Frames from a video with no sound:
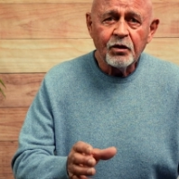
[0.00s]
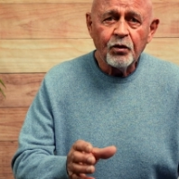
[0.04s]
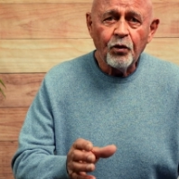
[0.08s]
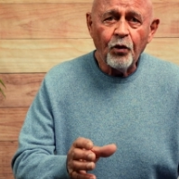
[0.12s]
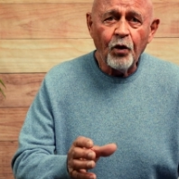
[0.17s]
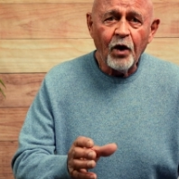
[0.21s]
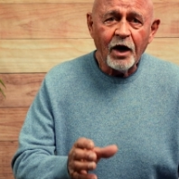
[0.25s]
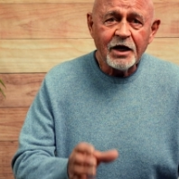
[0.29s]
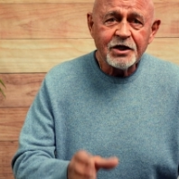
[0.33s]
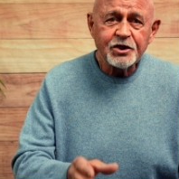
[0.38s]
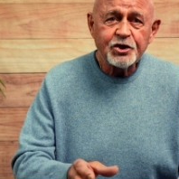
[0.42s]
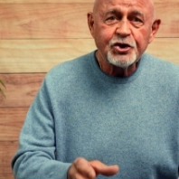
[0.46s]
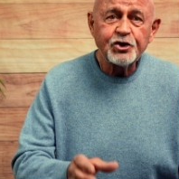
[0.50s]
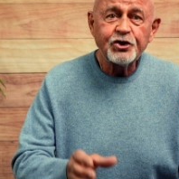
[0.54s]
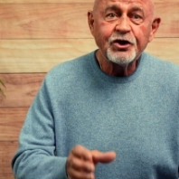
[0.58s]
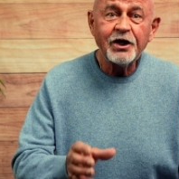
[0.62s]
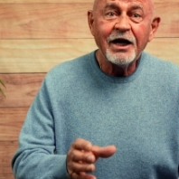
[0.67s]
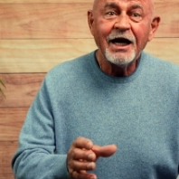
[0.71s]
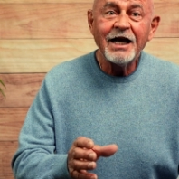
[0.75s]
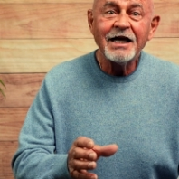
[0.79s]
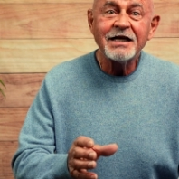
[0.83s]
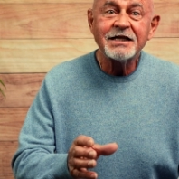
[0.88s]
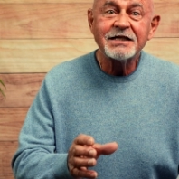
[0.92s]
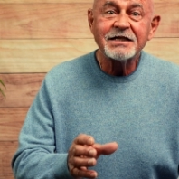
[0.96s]
was
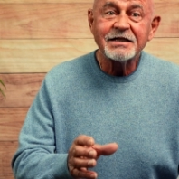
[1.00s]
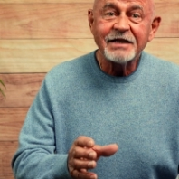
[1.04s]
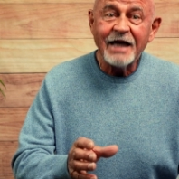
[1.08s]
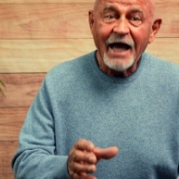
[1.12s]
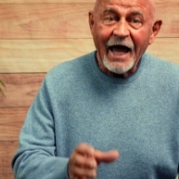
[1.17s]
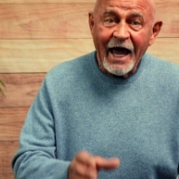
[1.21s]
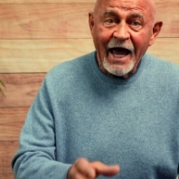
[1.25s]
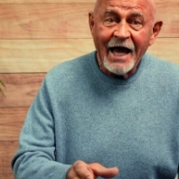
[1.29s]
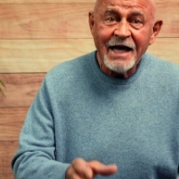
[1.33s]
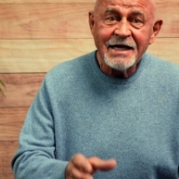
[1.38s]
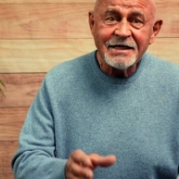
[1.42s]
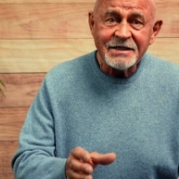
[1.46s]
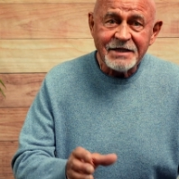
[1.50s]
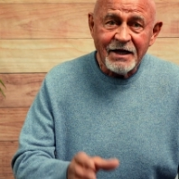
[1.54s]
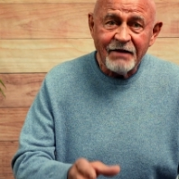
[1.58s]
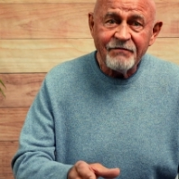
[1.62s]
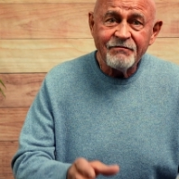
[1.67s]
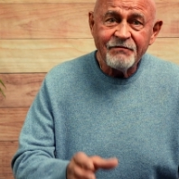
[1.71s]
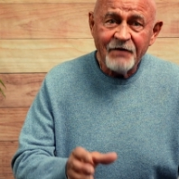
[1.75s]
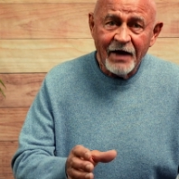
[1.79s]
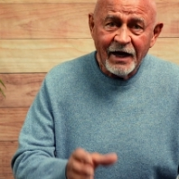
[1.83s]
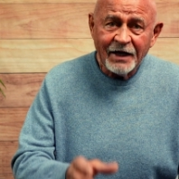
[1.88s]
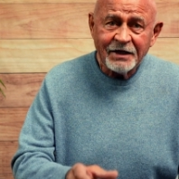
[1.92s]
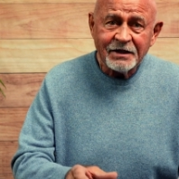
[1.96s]
just as
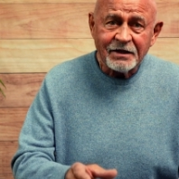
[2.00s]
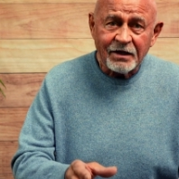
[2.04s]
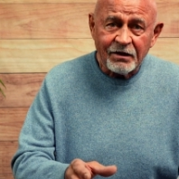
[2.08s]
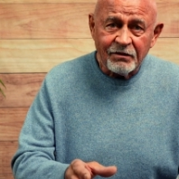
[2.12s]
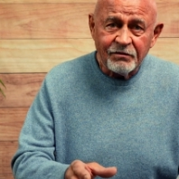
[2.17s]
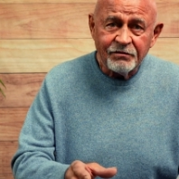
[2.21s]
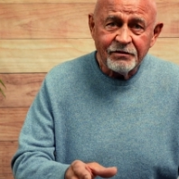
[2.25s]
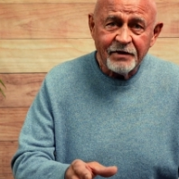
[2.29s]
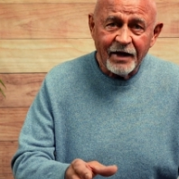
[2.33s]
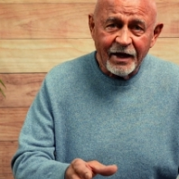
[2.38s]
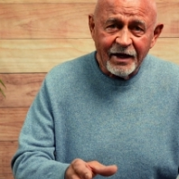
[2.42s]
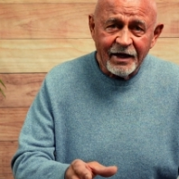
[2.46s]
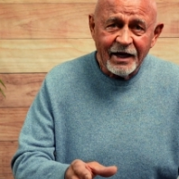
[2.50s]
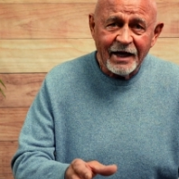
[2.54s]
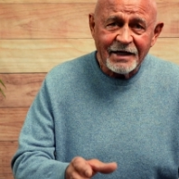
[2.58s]
effective